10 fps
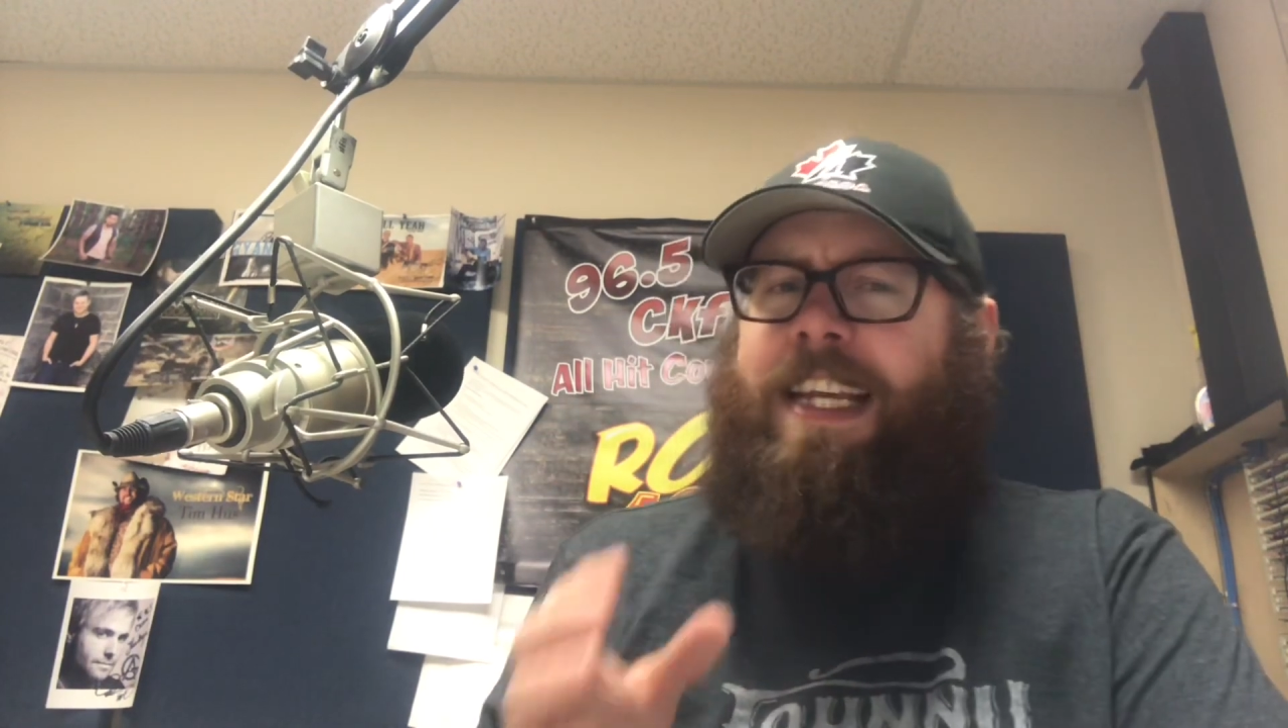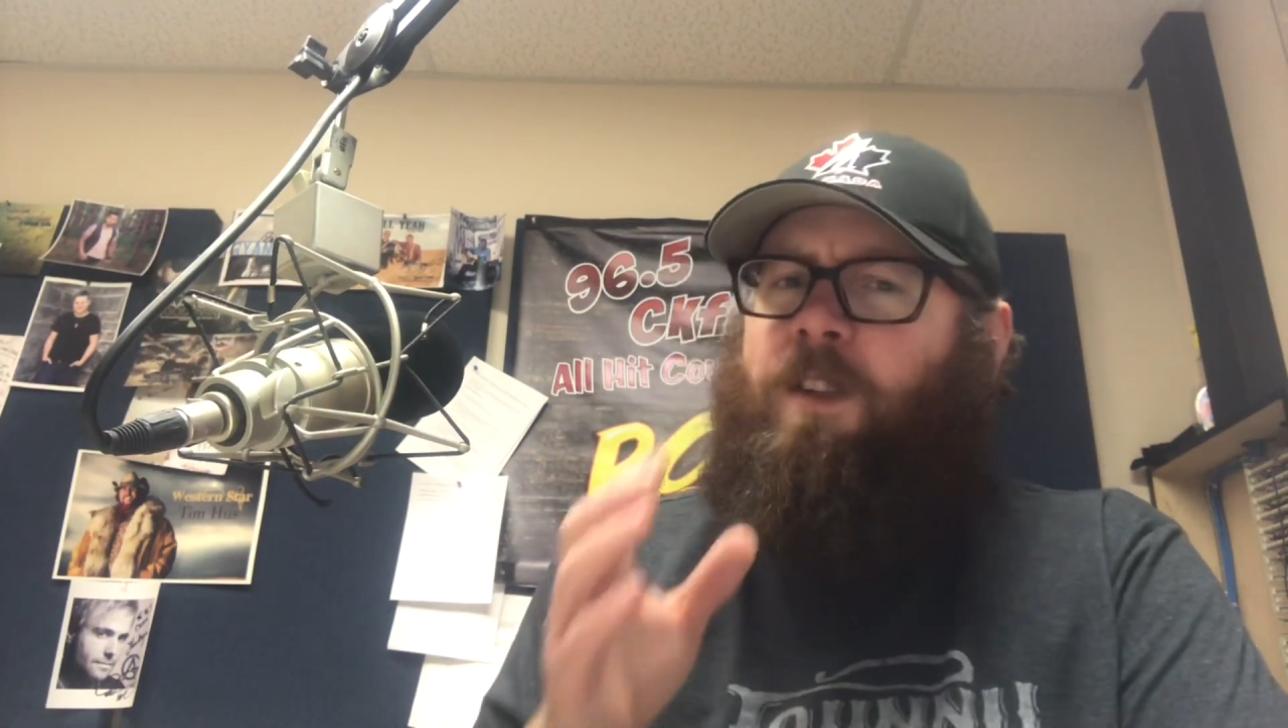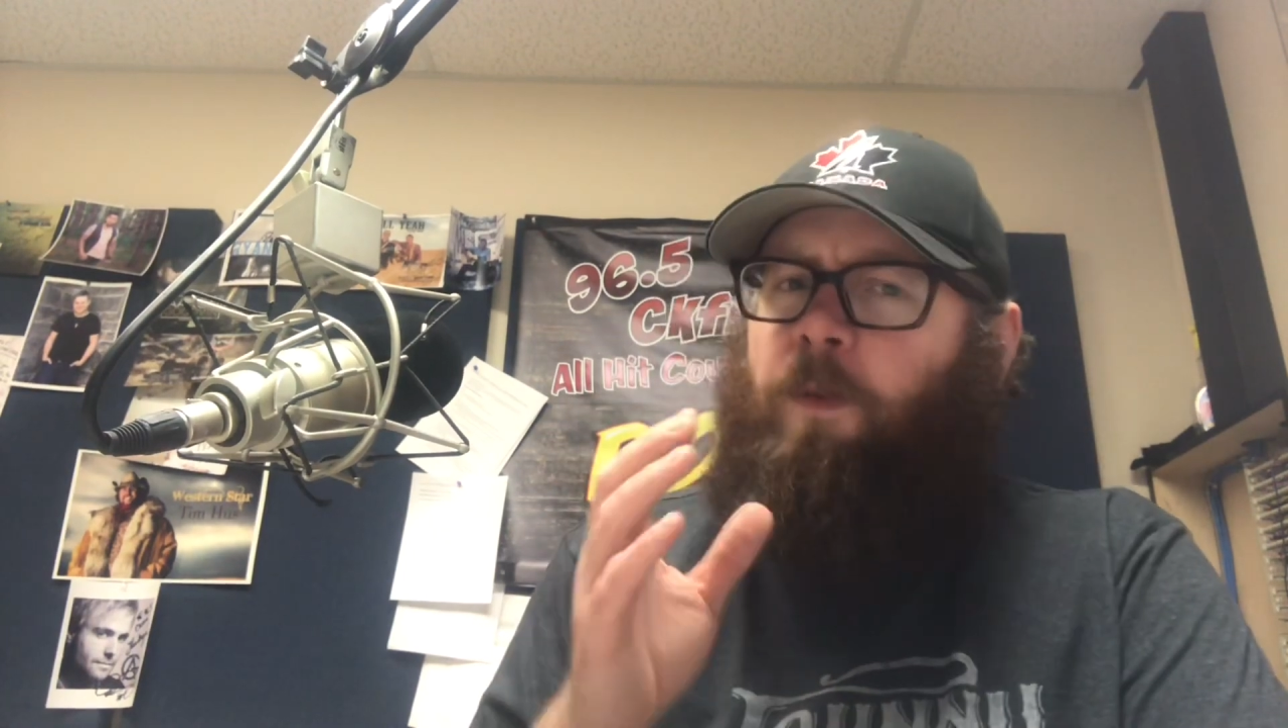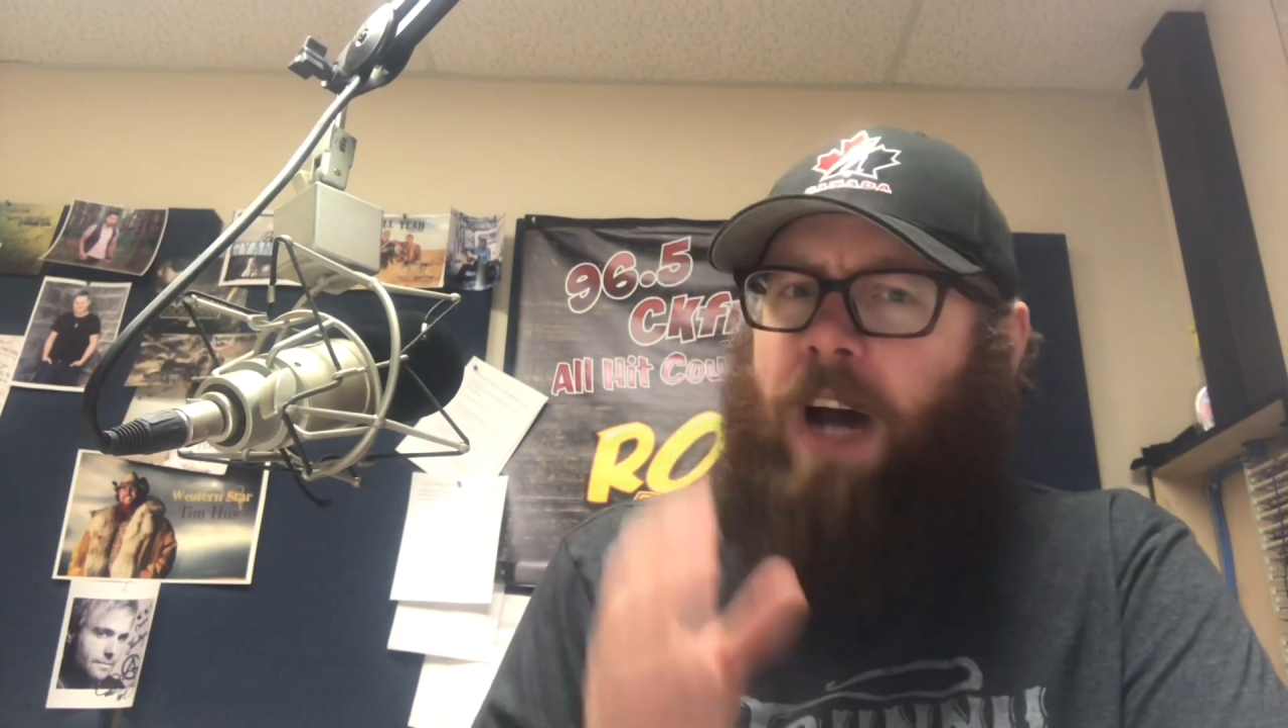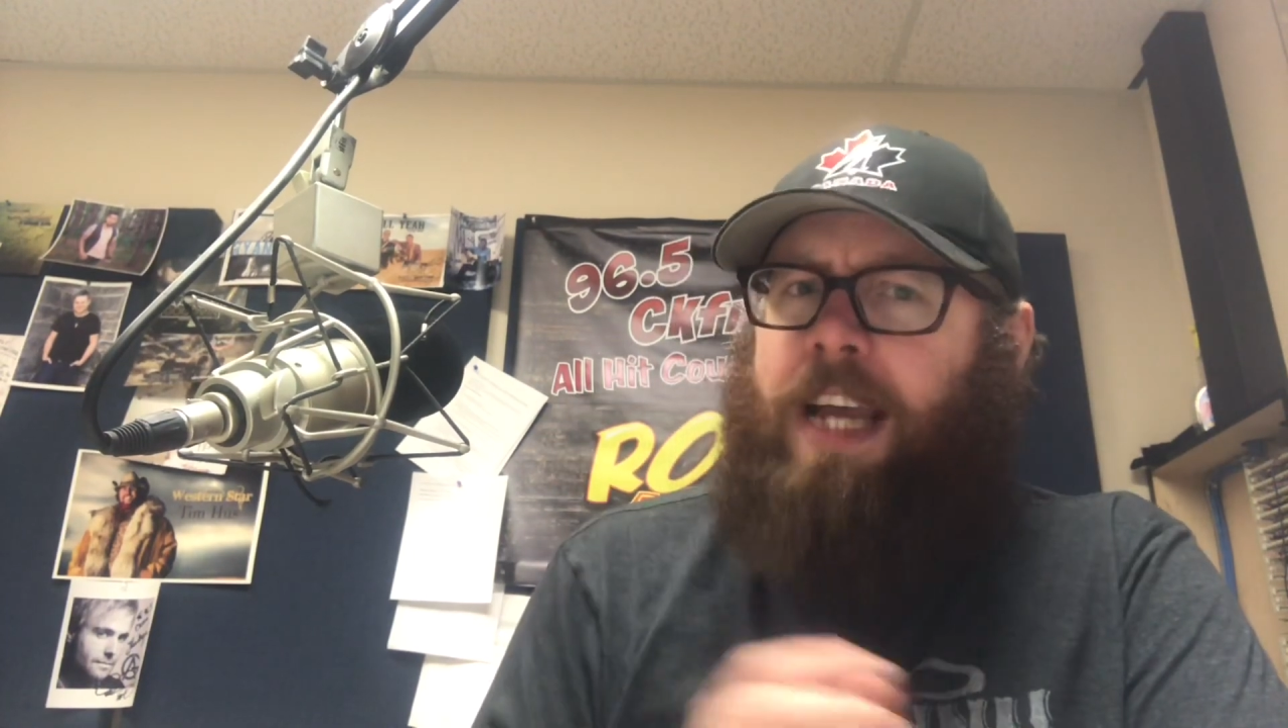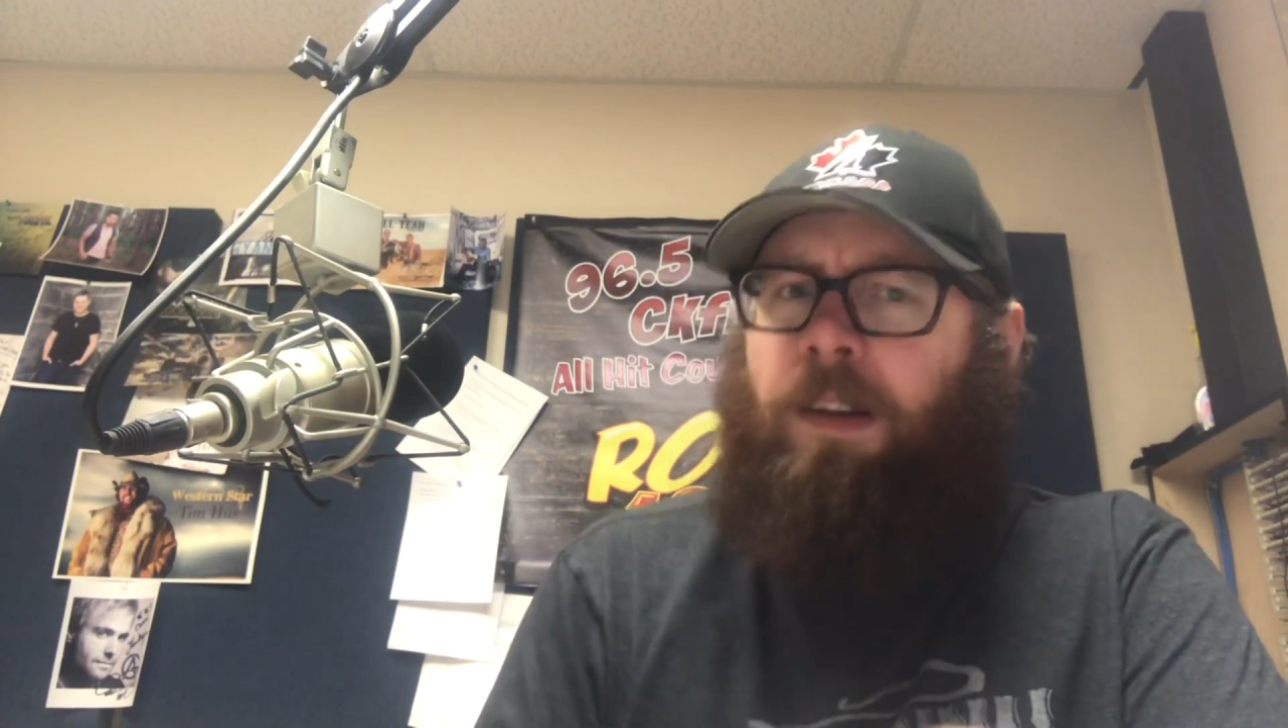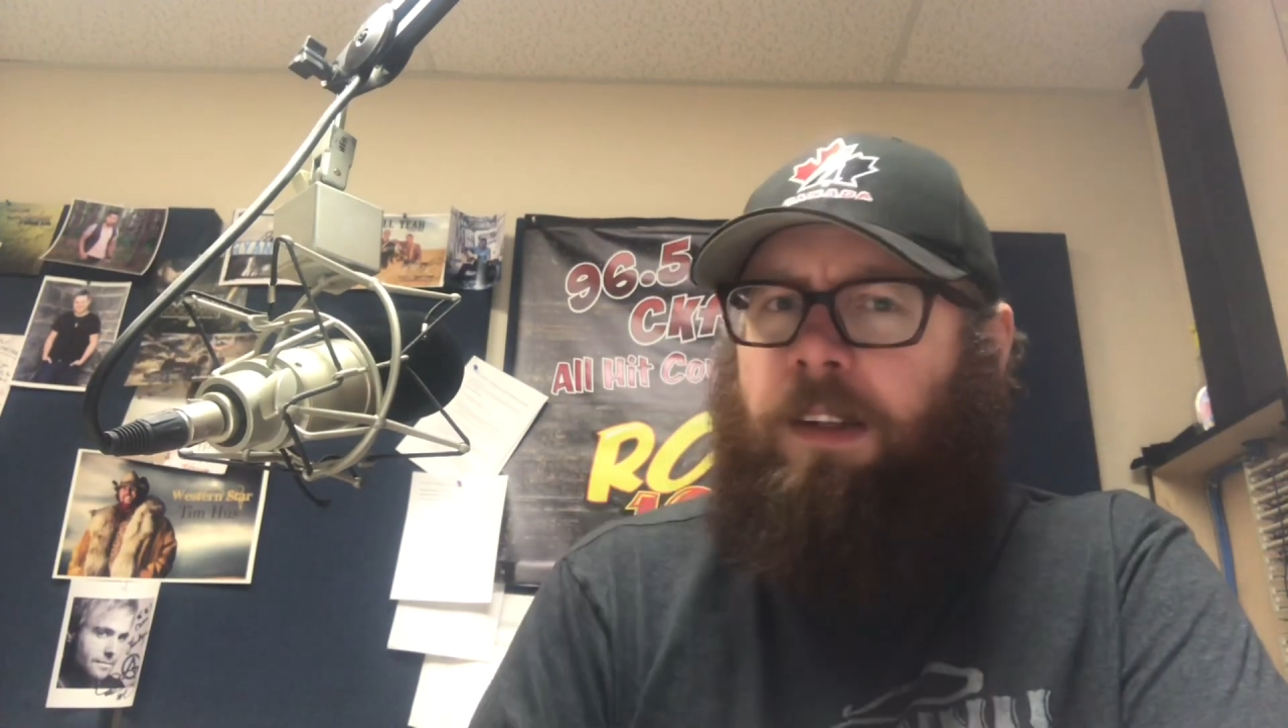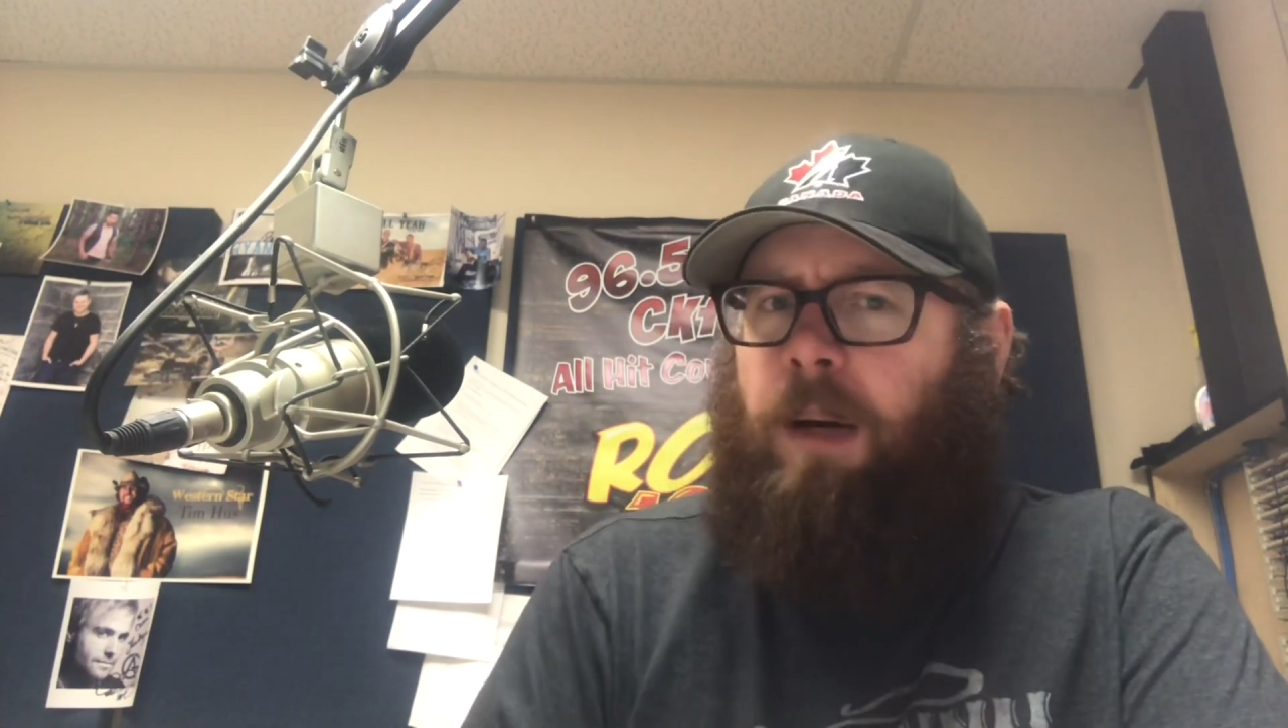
his final